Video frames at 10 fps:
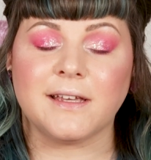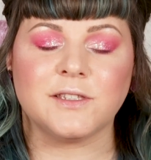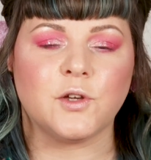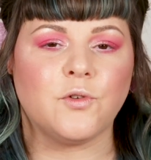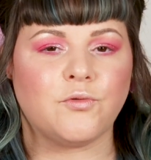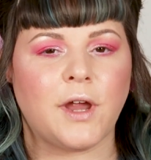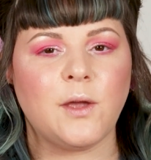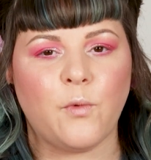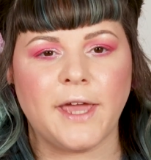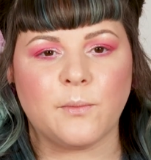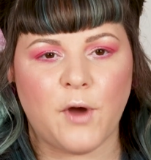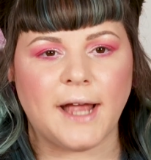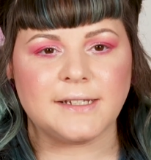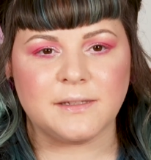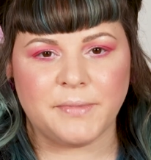is a great way to
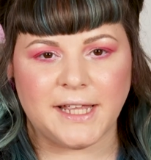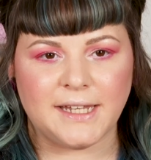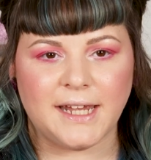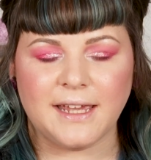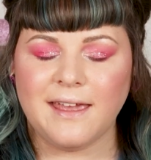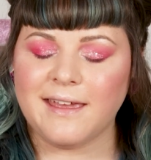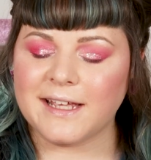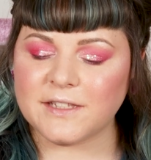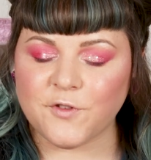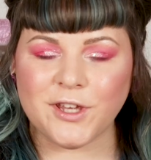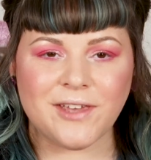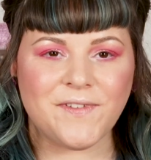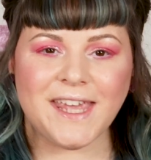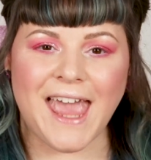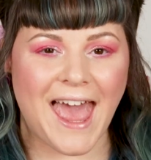practice blending. It's
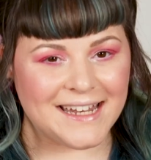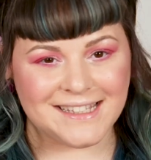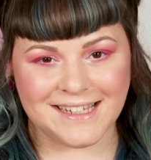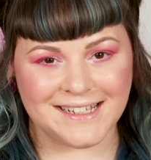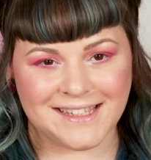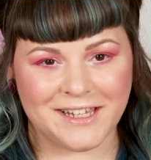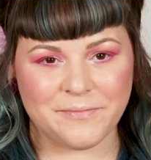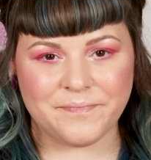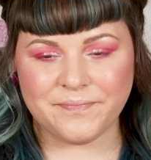forgiving and it's easy.